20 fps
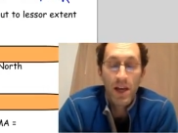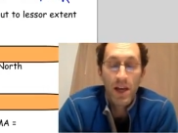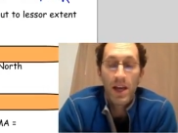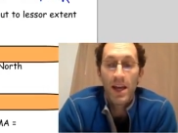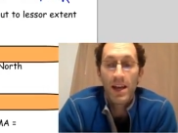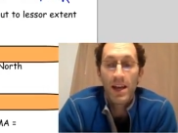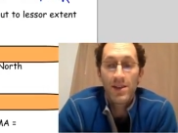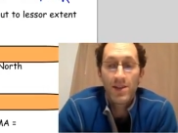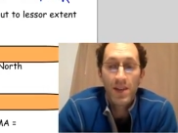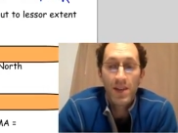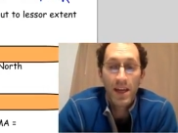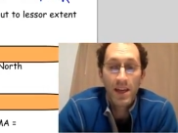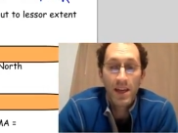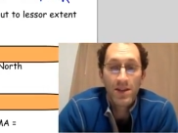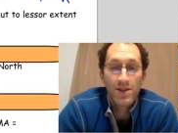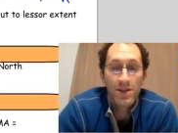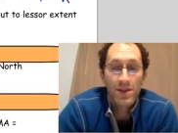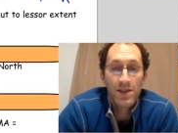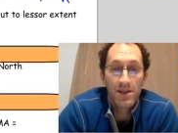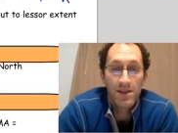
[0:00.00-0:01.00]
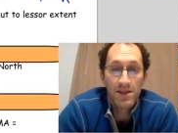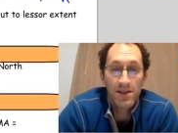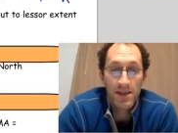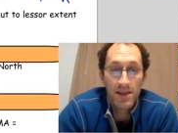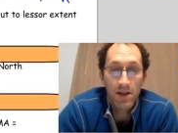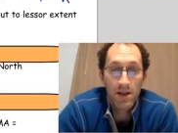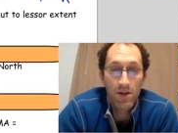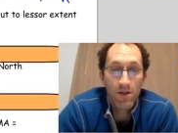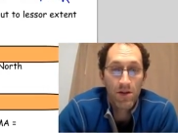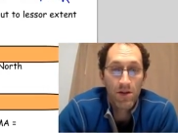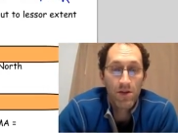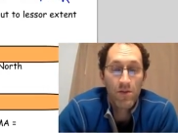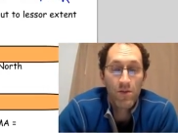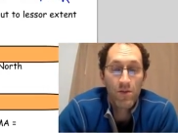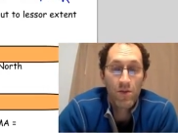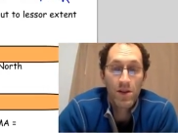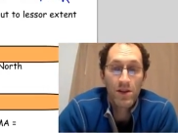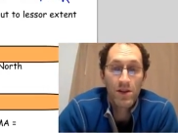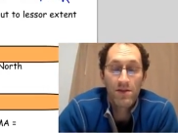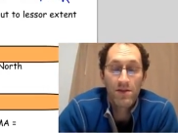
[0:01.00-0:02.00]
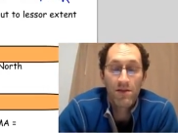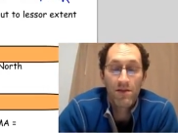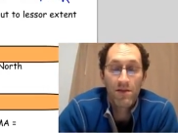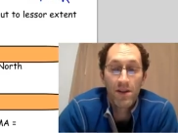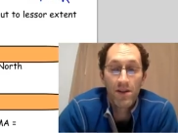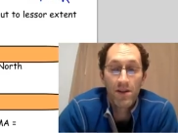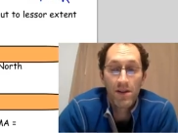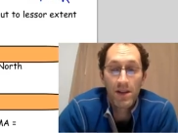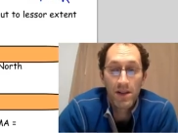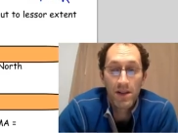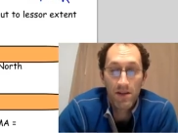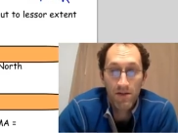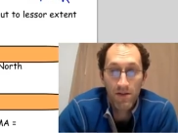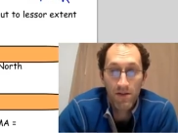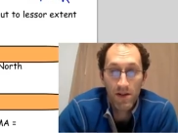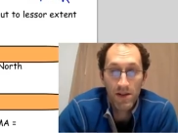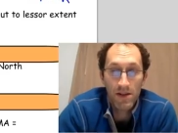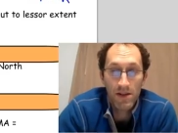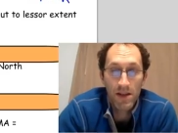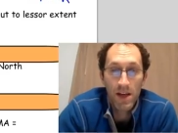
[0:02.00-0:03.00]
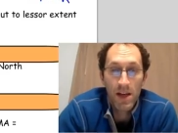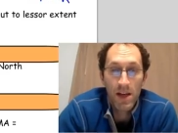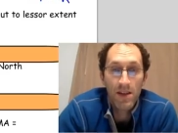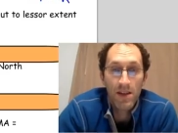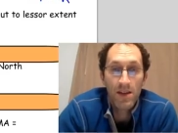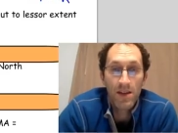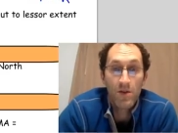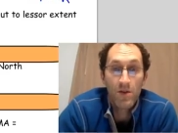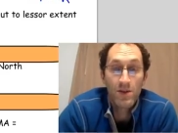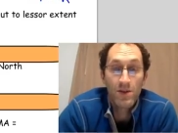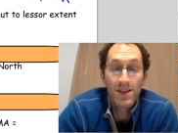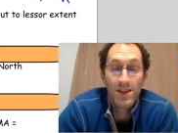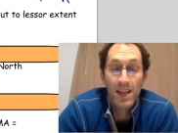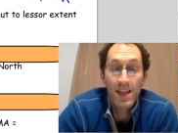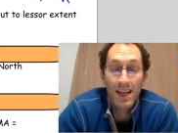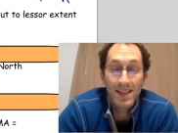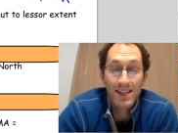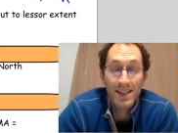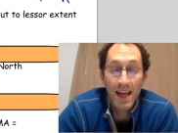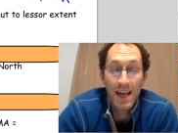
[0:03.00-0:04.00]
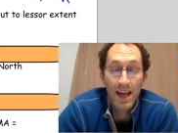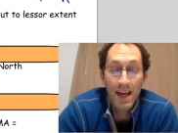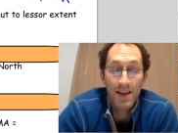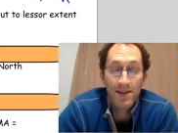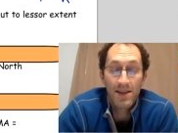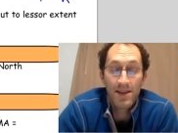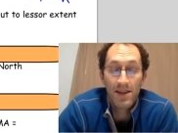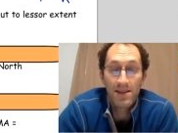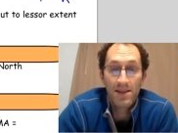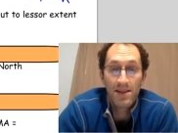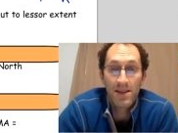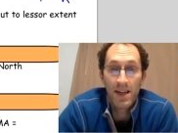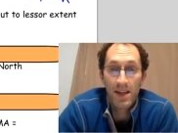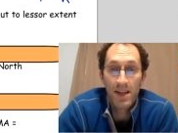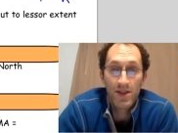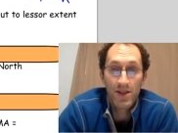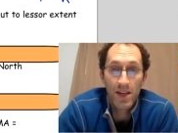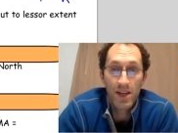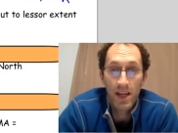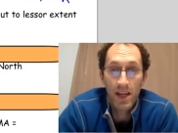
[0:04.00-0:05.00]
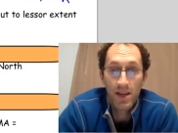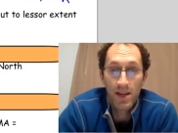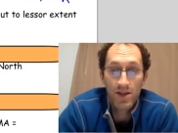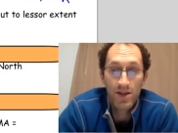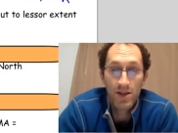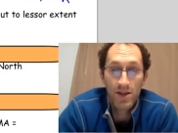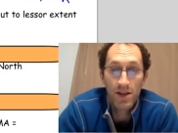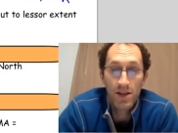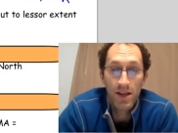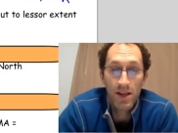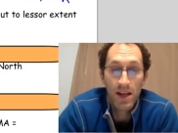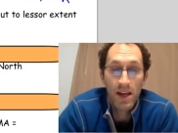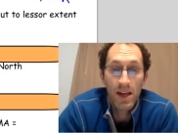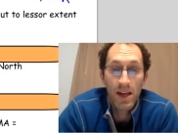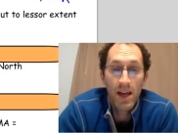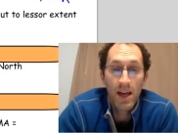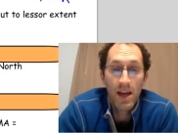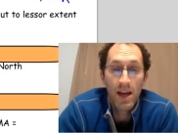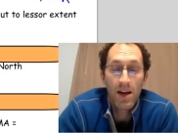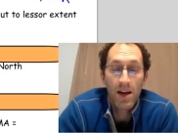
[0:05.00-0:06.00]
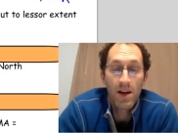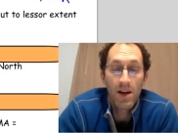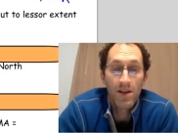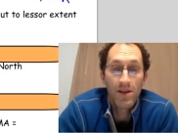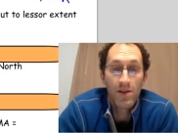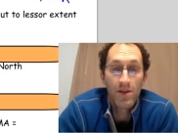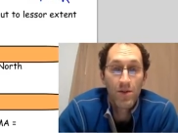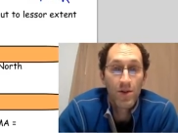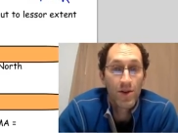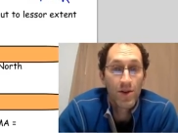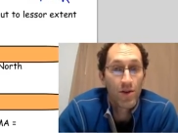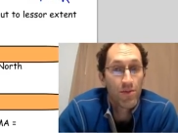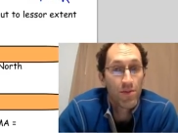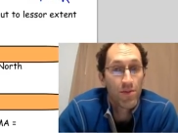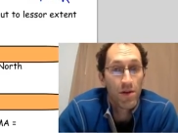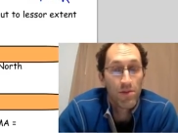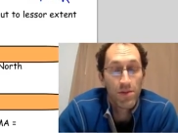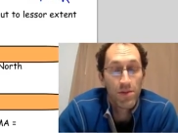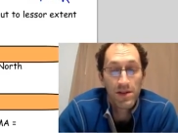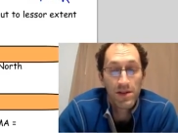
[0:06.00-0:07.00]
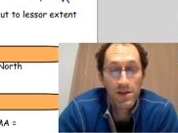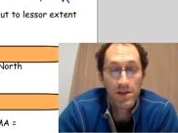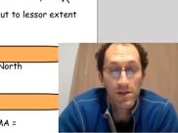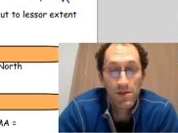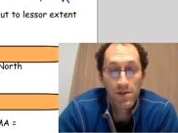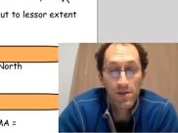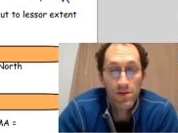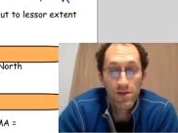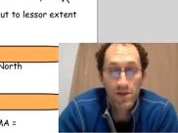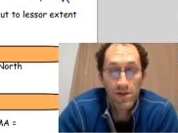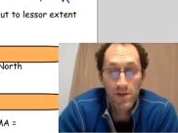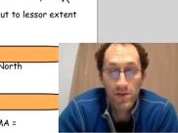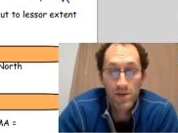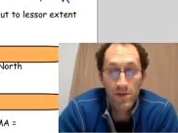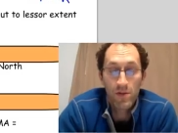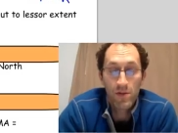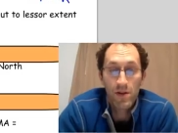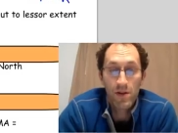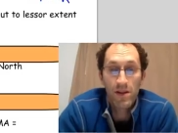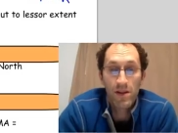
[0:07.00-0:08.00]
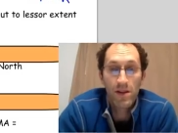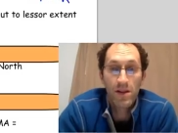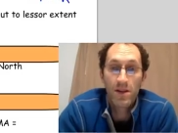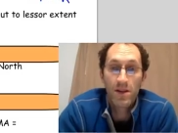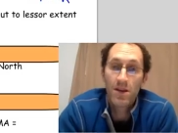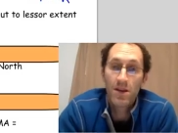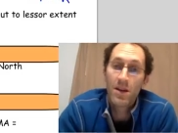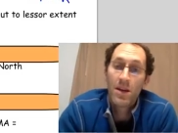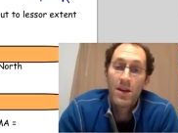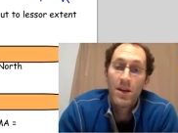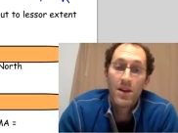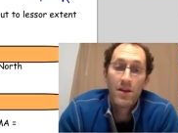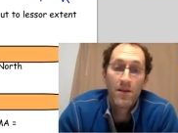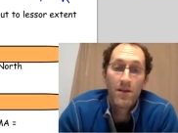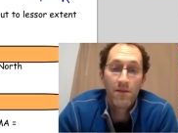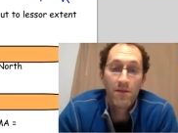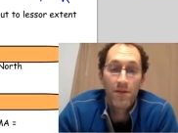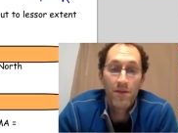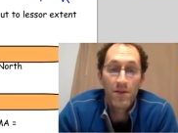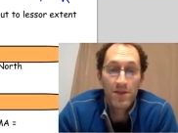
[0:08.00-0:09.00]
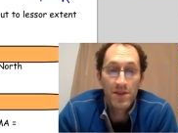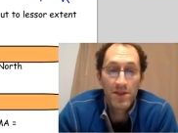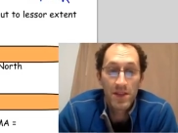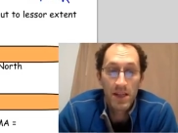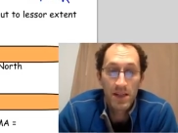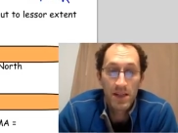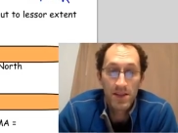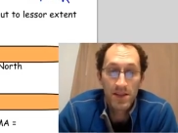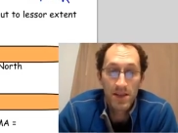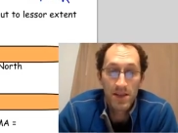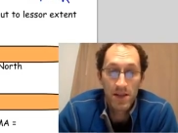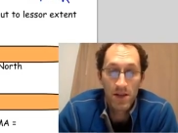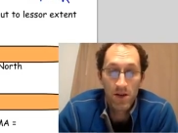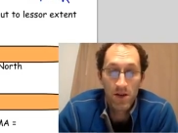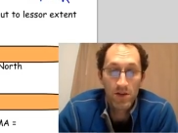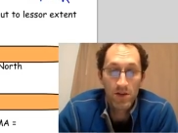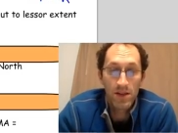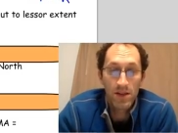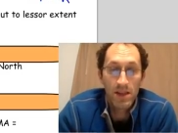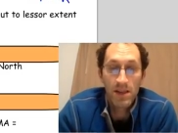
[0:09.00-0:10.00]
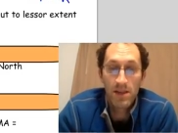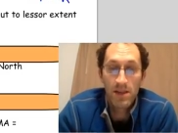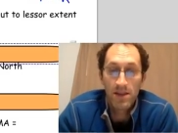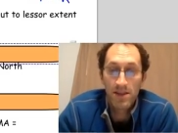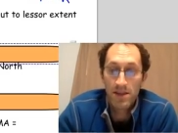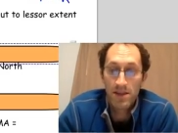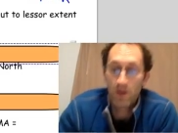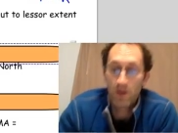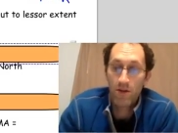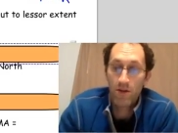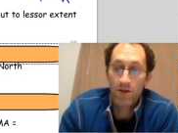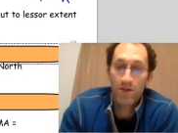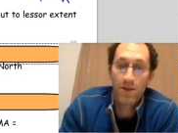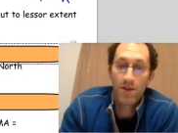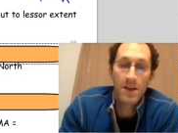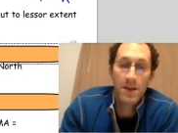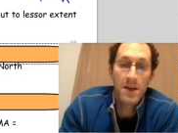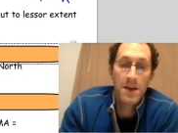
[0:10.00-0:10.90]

Education in the South was very different. There was less access to education. There were no public schools was one of the first things to note in the South.